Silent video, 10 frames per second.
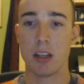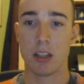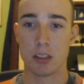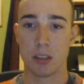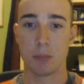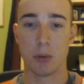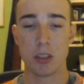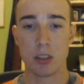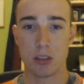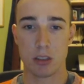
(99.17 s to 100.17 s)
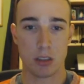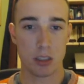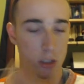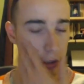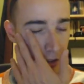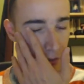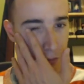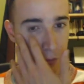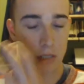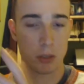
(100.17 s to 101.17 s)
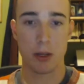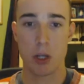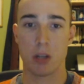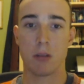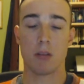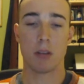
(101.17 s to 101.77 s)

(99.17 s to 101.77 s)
The point here, so the one question